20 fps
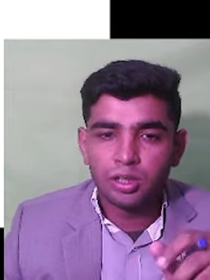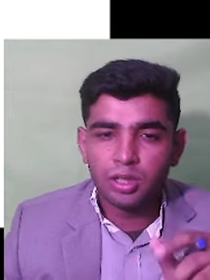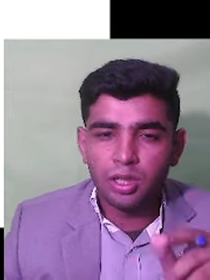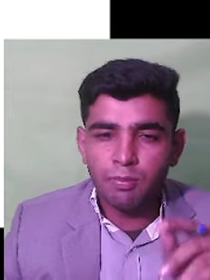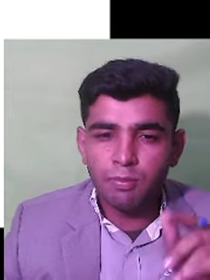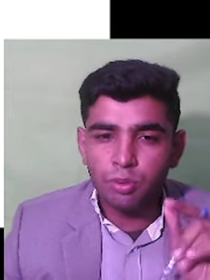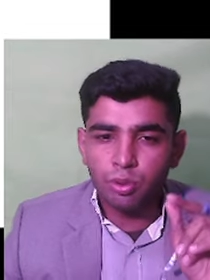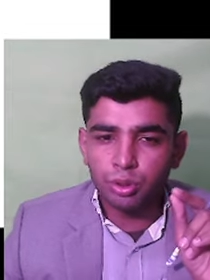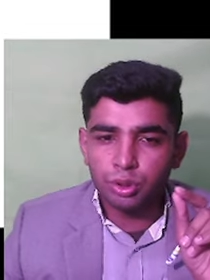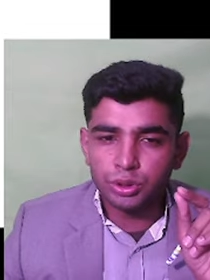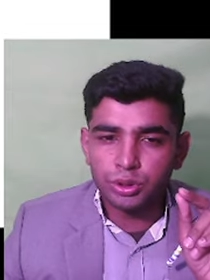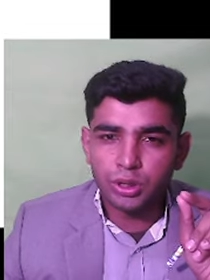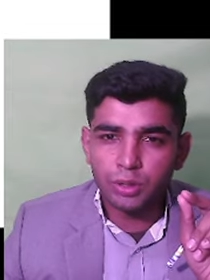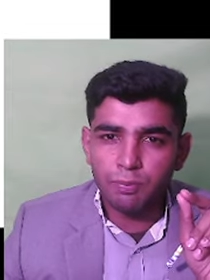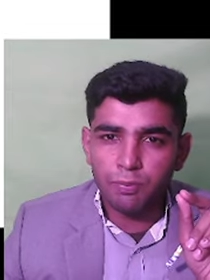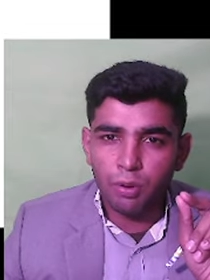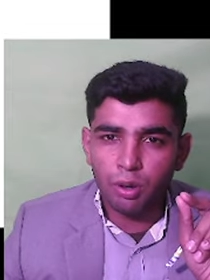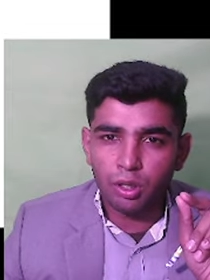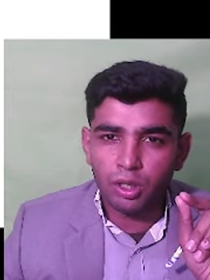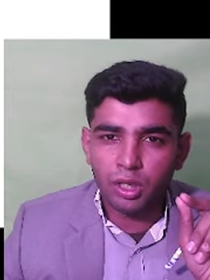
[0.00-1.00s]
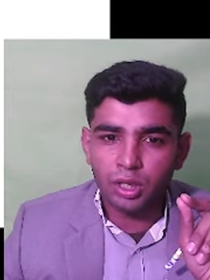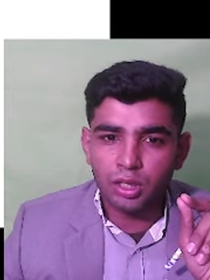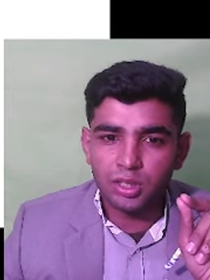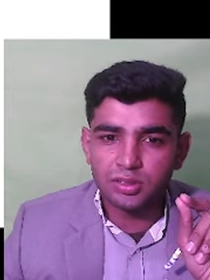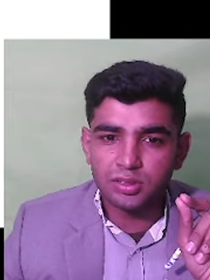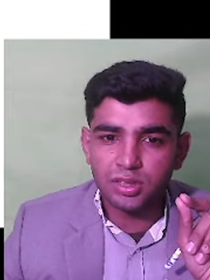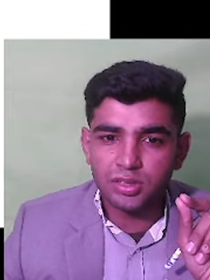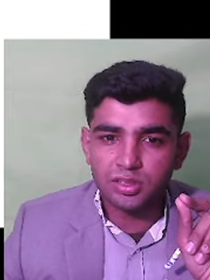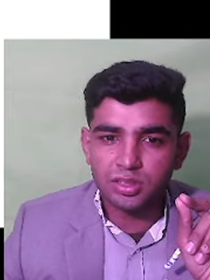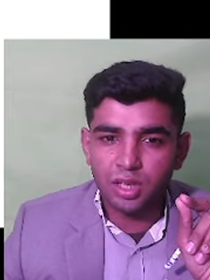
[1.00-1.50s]
the most important
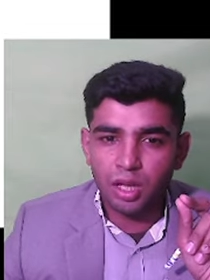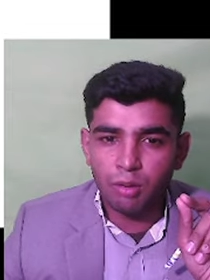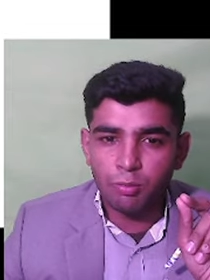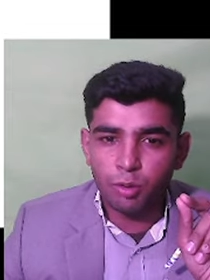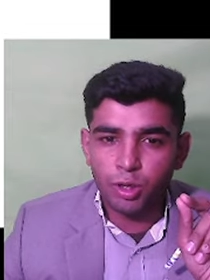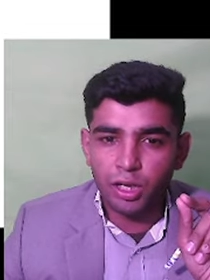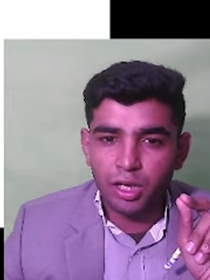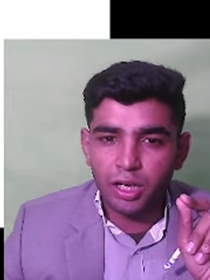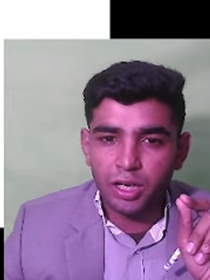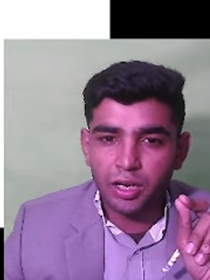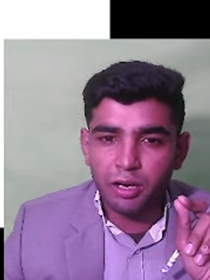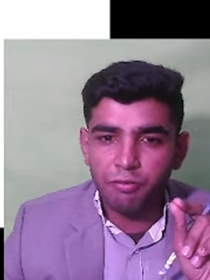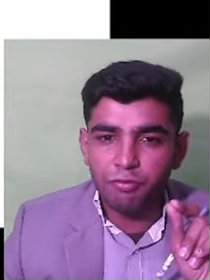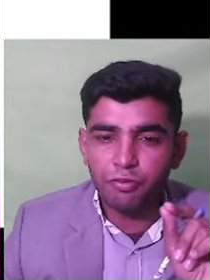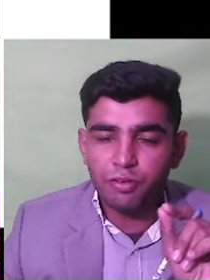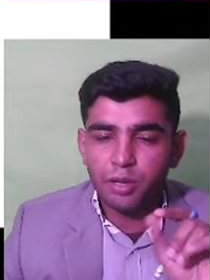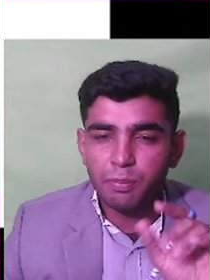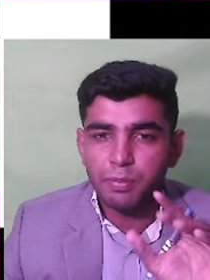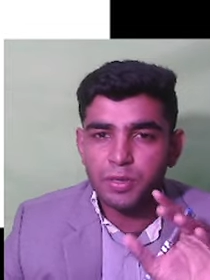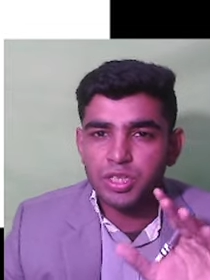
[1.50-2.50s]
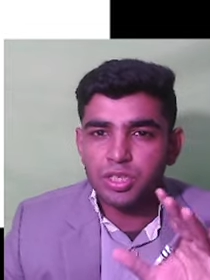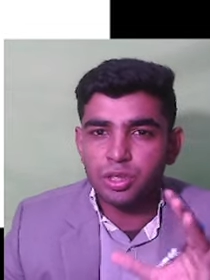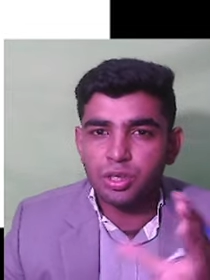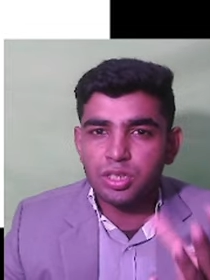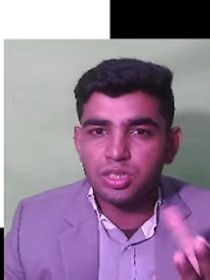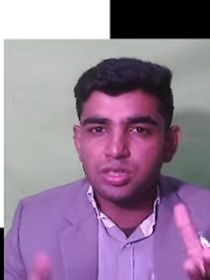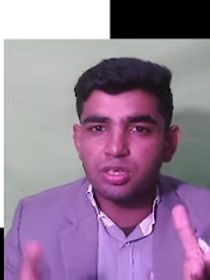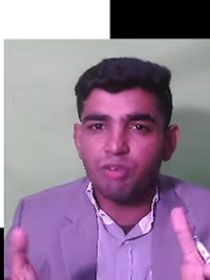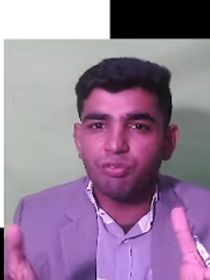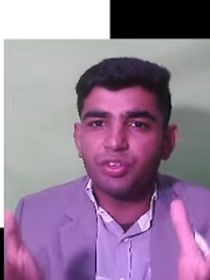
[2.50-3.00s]
is the salmonella. If a
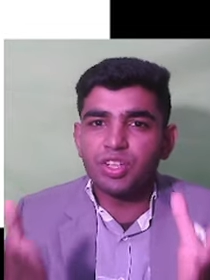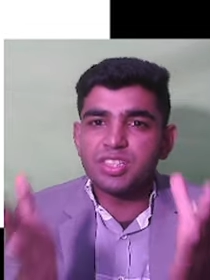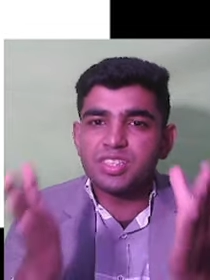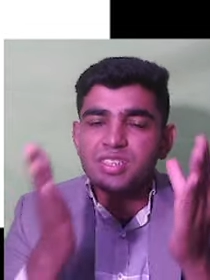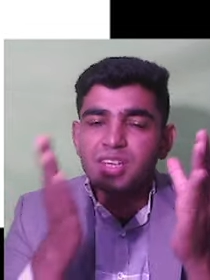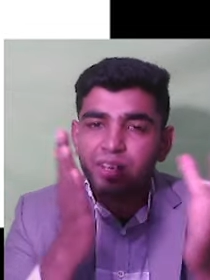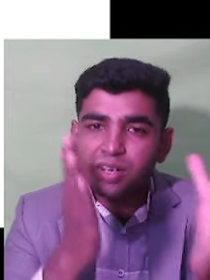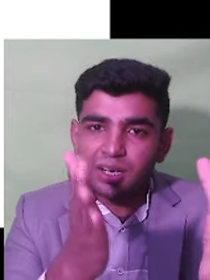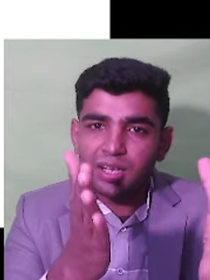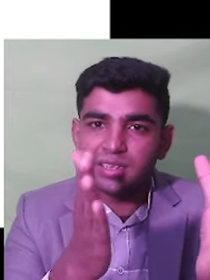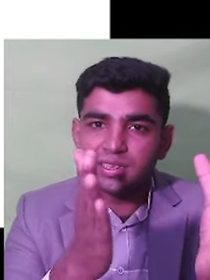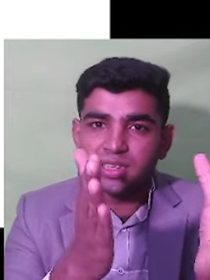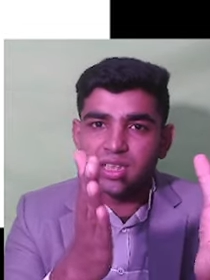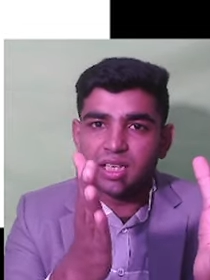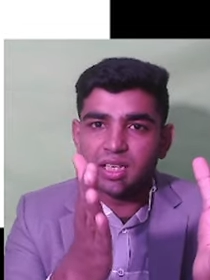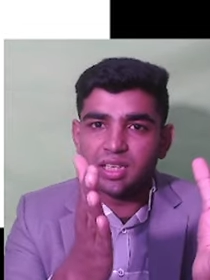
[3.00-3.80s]
patient is of the sickle cell